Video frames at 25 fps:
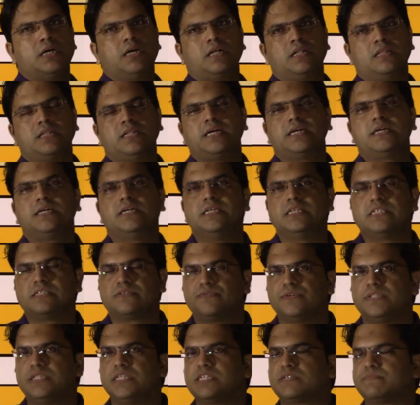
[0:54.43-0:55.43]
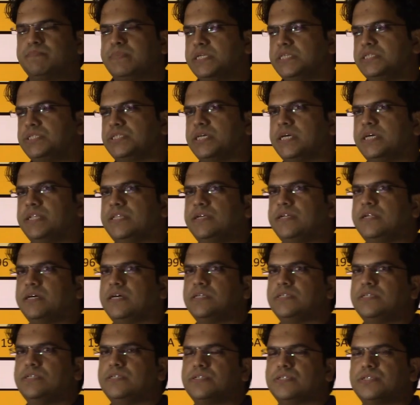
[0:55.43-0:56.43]
that deals with this Panchayati
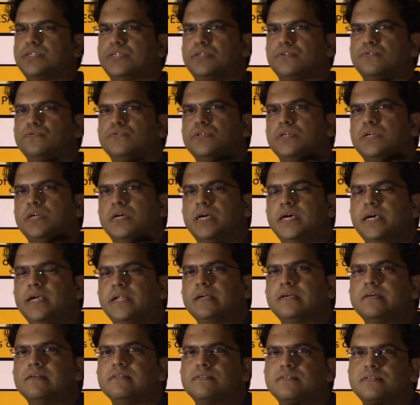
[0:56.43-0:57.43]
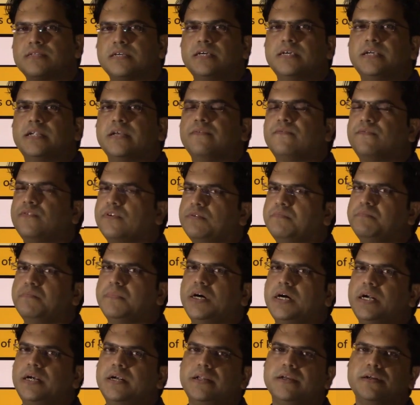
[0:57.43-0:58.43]
Raj institution, articles starting from
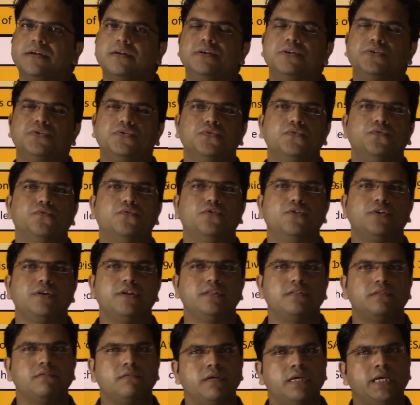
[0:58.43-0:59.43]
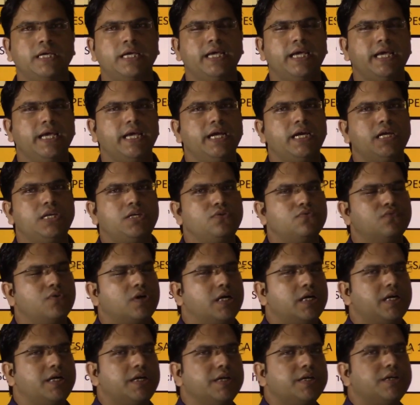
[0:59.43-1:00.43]
article 243A to
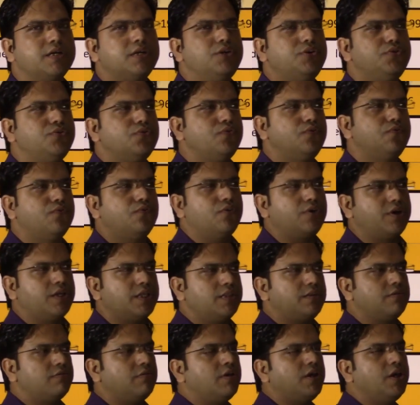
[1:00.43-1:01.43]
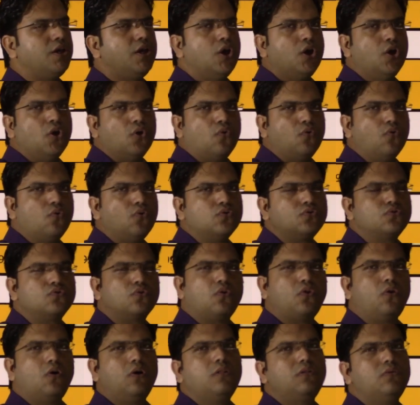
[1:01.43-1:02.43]
article 243O. So
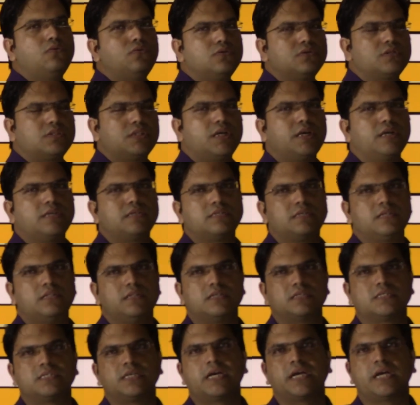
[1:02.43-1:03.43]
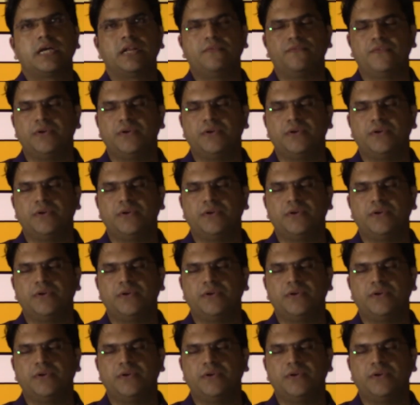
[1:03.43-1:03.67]
all those things in the second